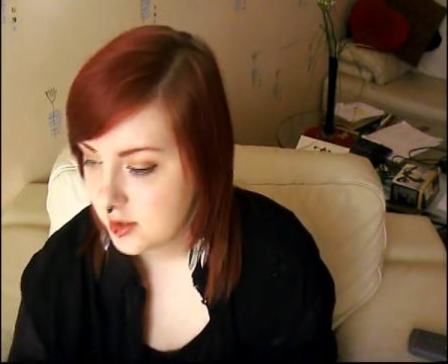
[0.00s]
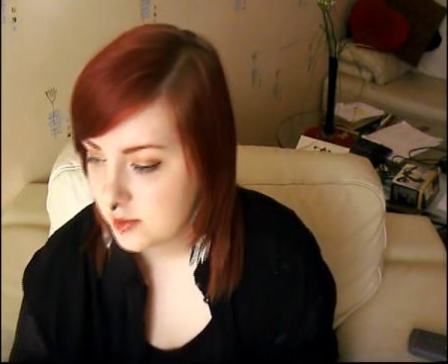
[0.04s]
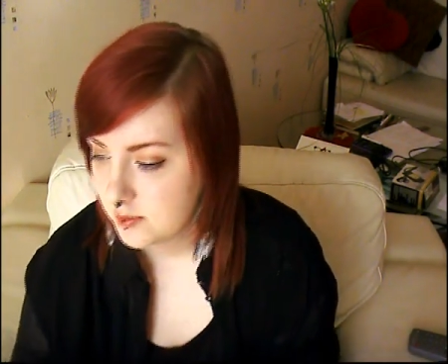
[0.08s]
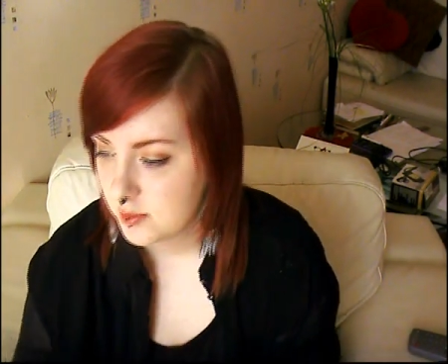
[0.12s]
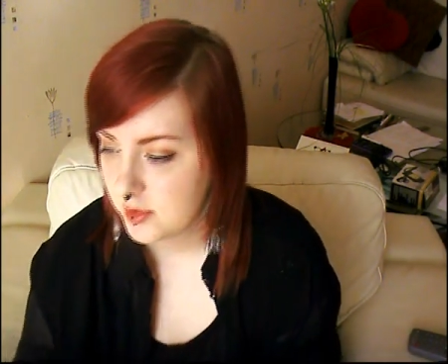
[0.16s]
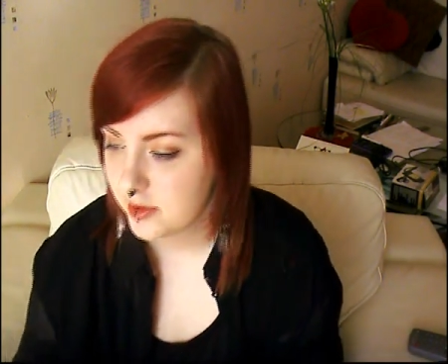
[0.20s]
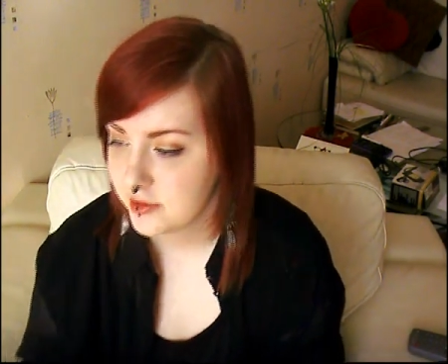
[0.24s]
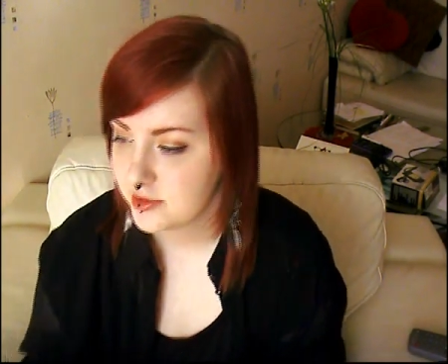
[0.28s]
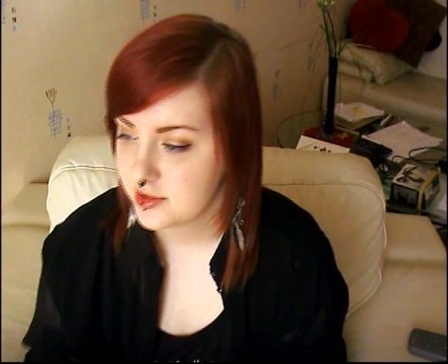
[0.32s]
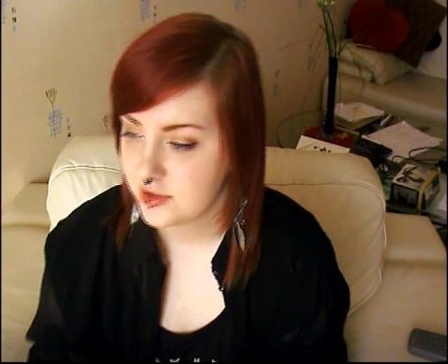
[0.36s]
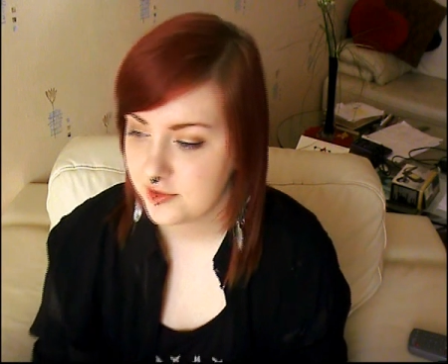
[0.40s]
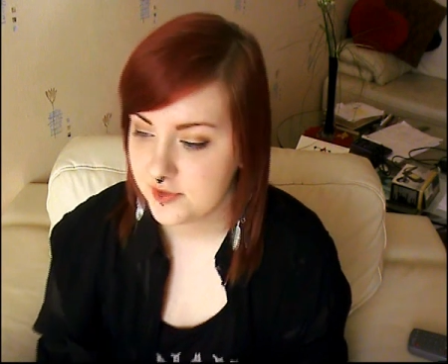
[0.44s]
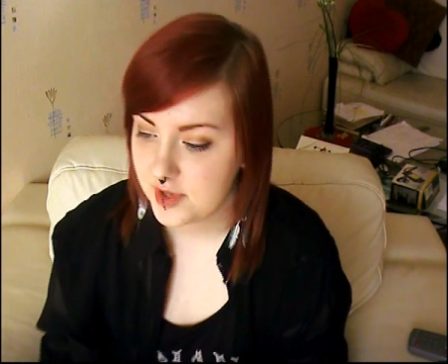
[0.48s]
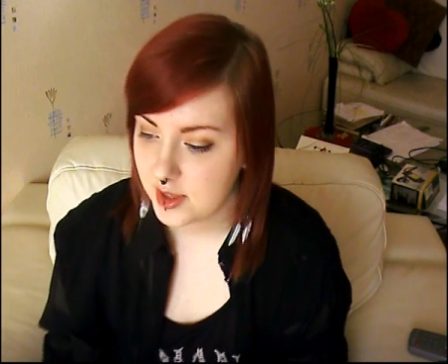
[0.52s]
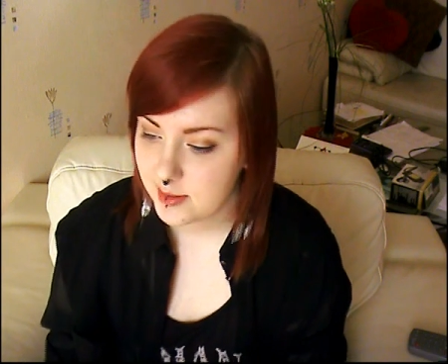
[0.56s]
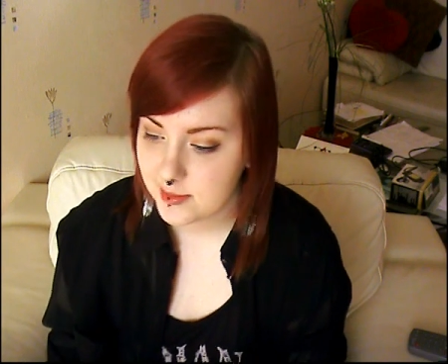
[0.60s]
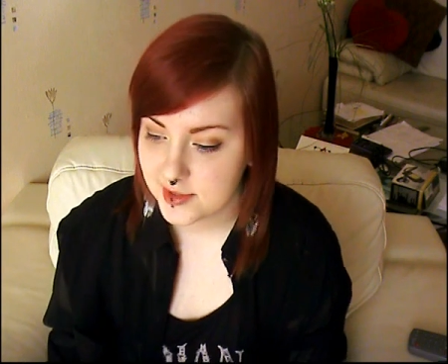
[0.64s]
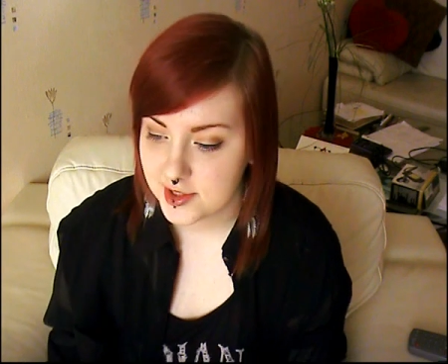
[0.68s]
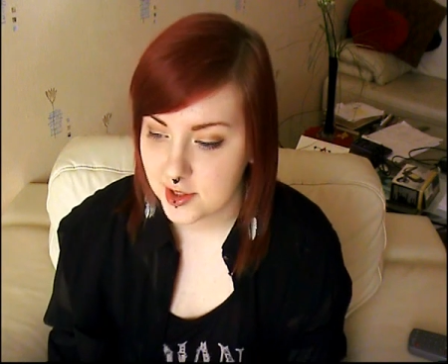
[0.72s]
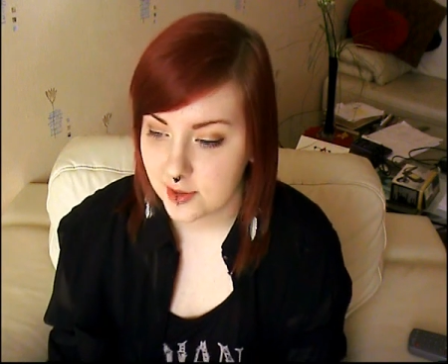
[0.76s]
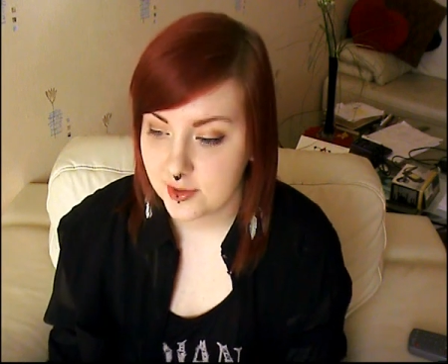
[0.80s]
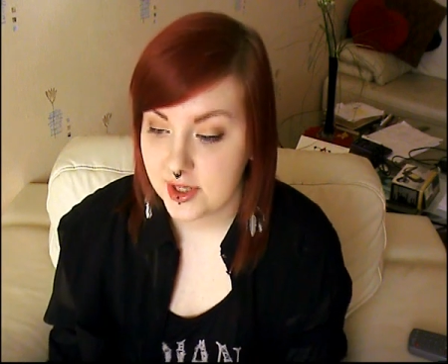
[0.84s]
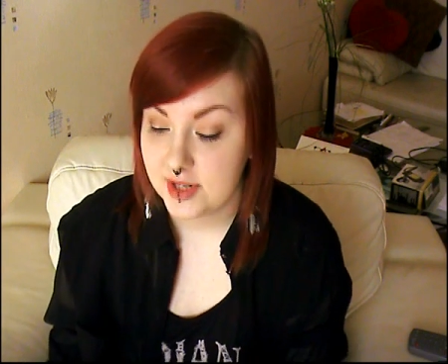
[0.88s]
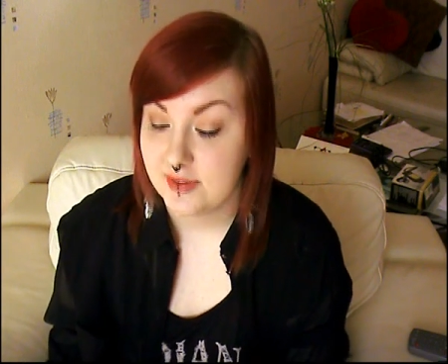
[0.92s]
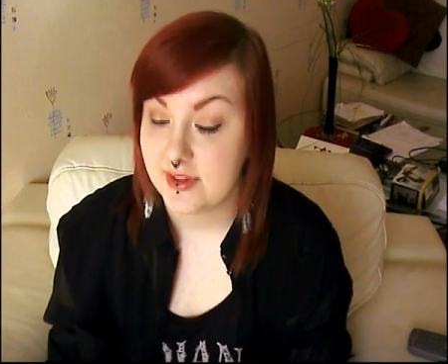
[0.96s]
most of them
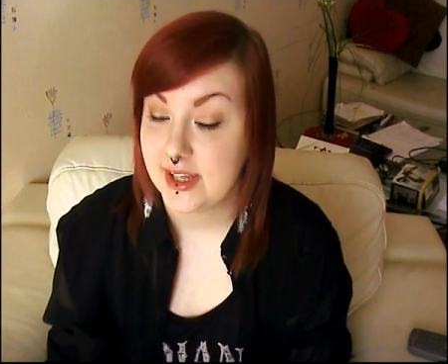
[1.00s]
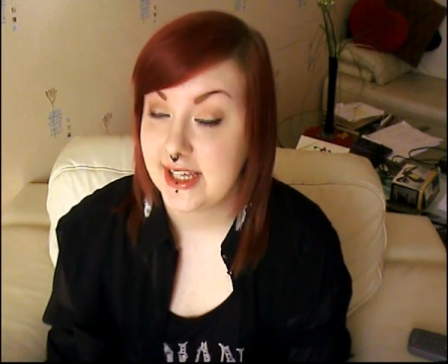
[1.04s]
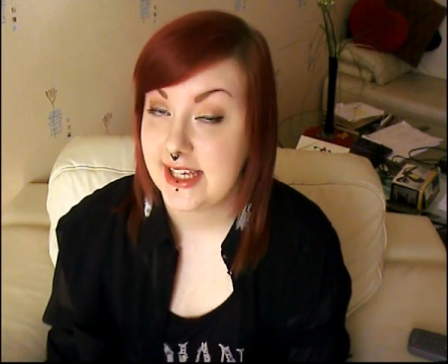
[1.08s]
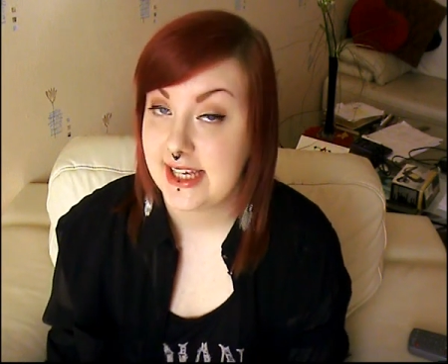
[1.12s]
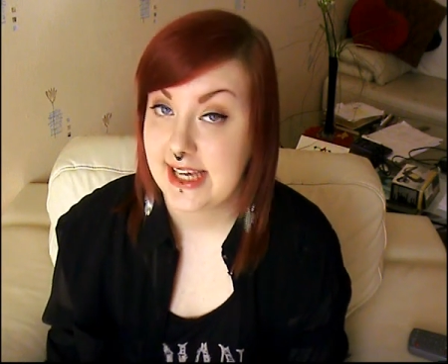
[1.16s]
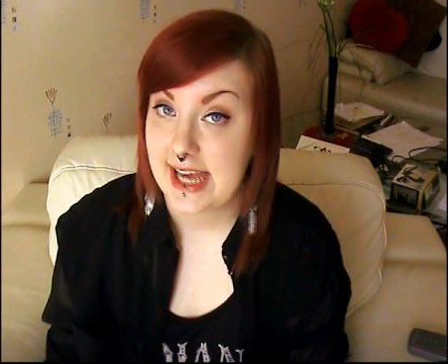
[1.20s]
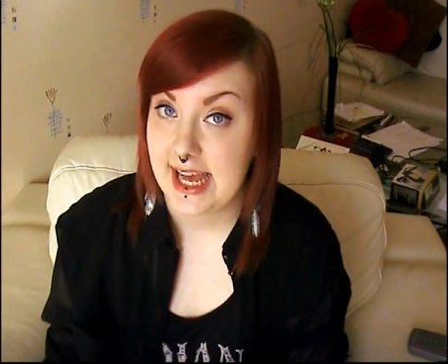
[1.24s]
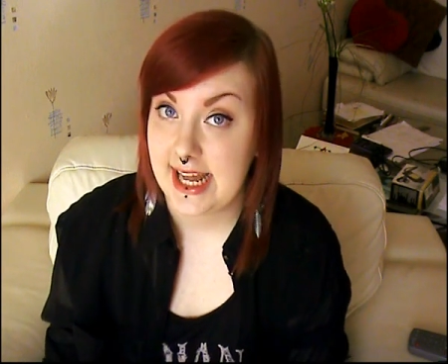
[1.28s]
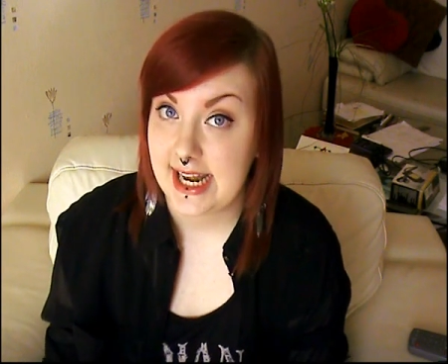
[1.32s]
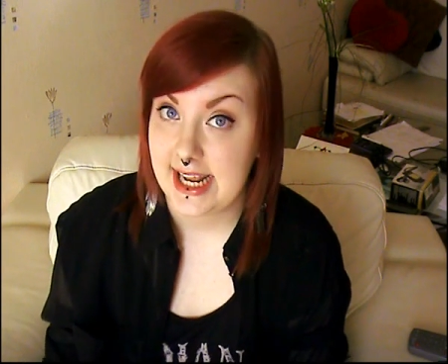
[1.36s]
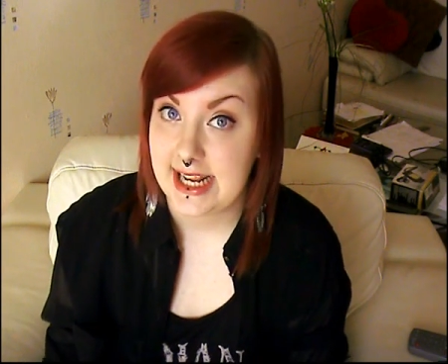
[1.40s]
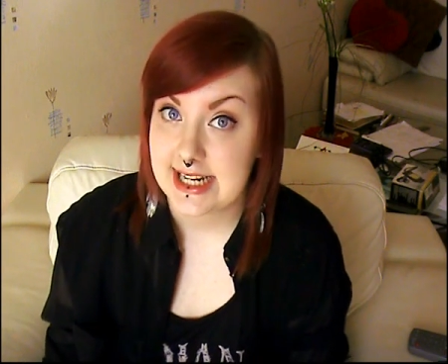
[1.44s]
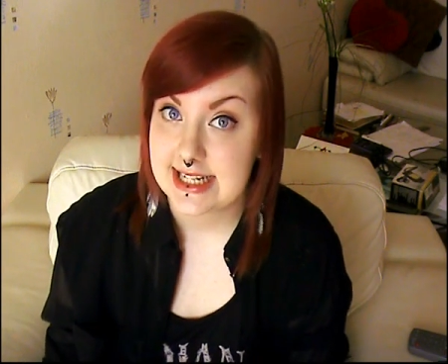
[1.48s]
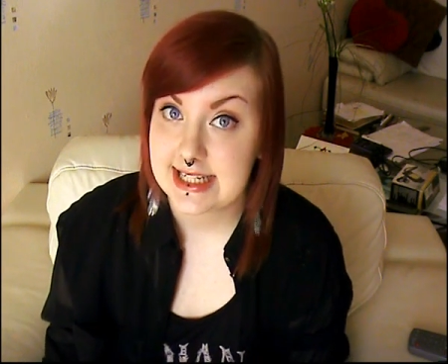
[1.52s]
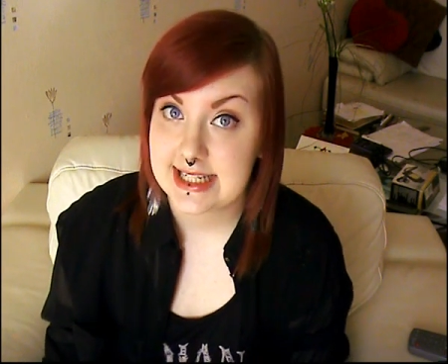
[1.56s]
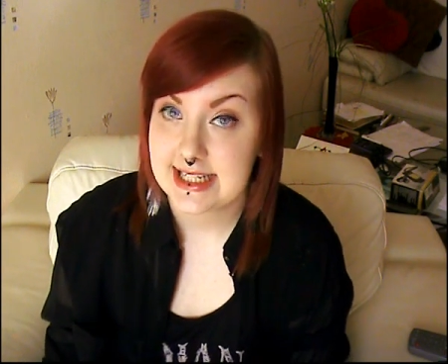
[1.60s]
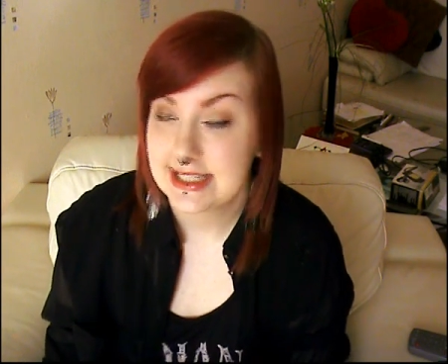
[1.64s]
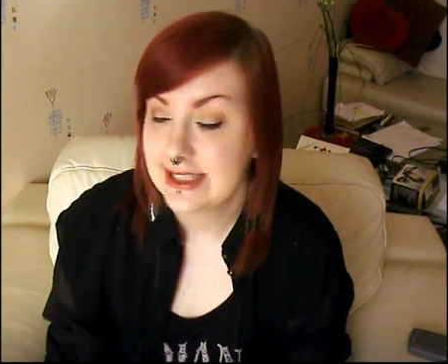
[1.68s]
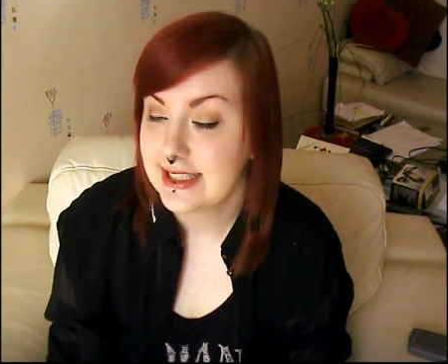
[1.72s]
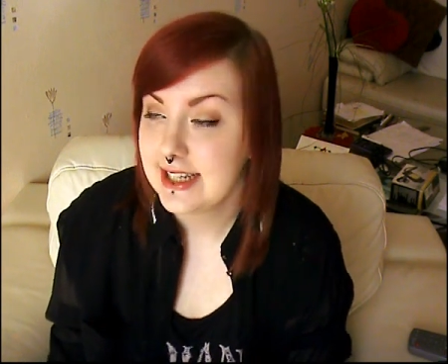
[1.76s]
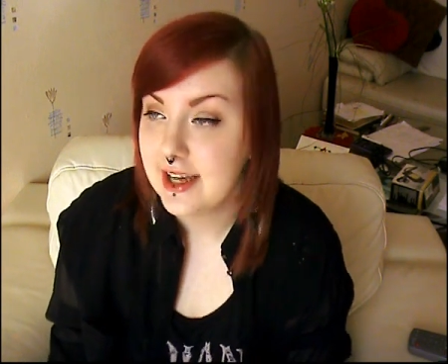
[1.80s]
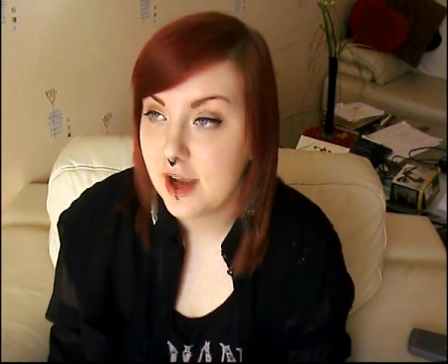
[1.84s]
don't even get it